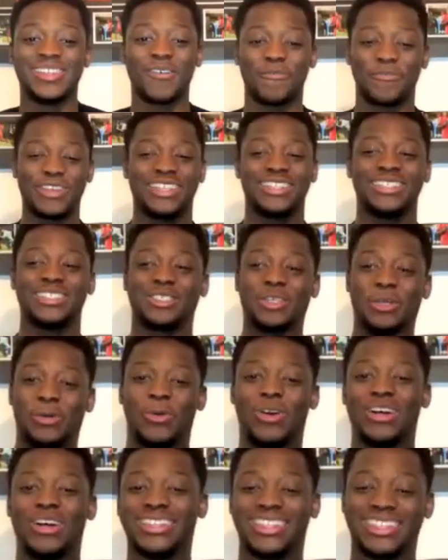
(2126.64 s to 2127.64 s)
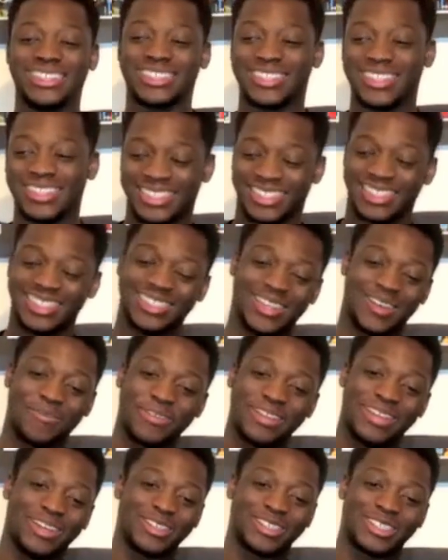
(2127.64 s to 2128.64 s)
nothing. So what? There's literally
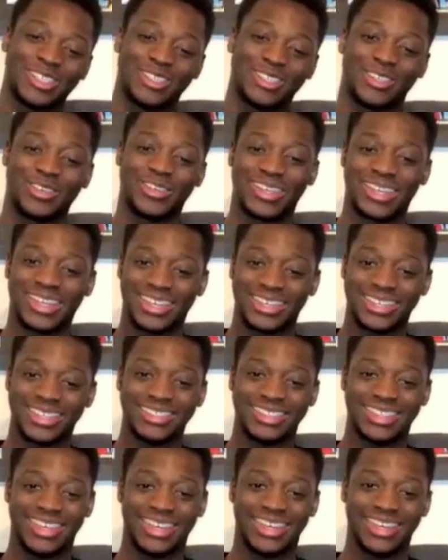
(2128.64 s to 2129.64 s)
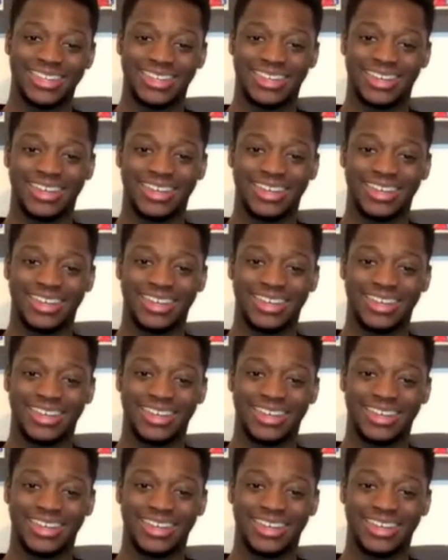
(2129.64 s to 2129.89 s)
nothing else to do in it. Yeah.